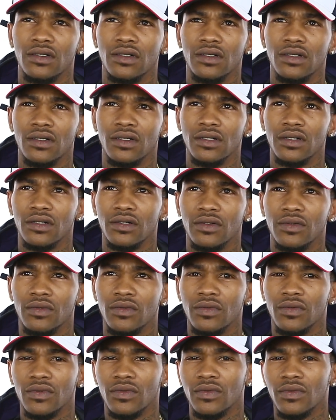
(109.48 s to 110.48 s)

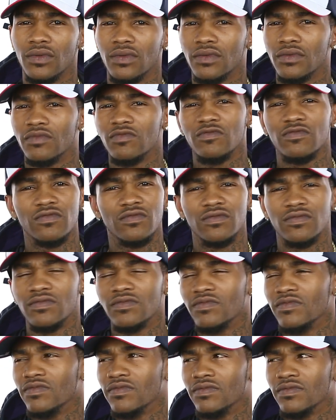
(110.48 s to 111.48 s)

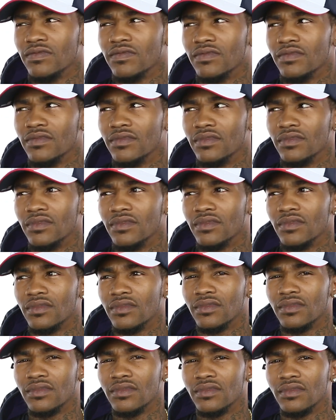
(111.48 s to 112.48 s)

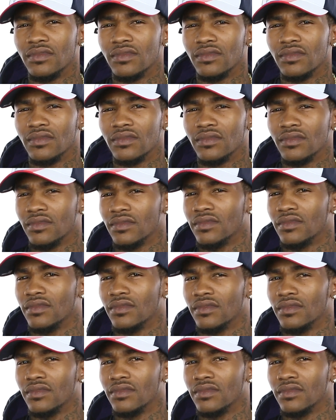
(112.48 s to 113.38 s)
(silence)